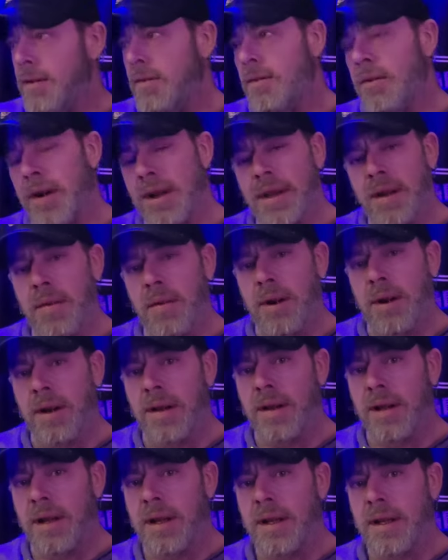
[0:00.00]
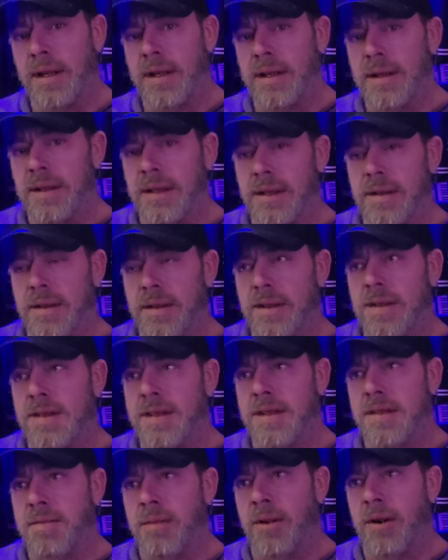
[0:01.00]
and really, what th-
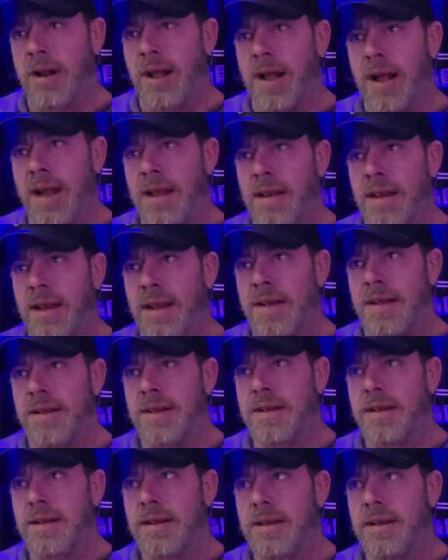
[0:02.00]
this is more to highlight